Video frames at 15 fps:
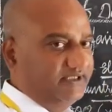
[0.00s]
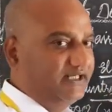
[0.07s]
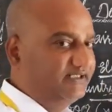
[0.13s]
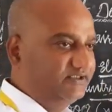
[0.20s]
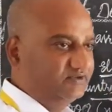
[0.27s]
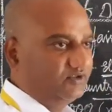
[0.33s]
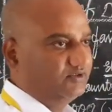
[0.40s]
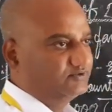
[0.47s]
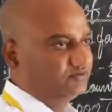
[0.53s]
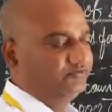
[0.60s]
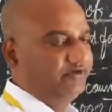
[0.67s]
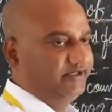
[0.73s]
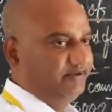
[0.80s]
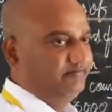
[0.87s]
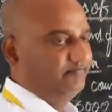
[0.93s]
That is also
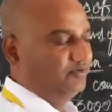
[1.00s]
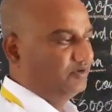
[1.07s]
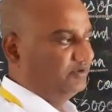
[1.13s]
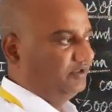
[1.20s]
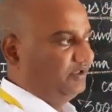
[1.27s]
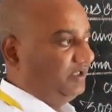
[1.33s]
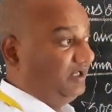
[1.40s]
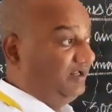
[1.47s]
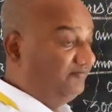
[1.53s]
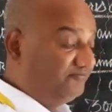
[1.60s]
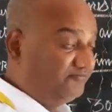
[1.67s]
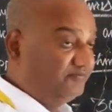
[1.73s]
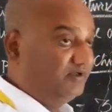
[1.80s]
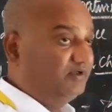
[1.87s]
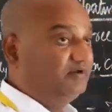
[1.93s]
very important. If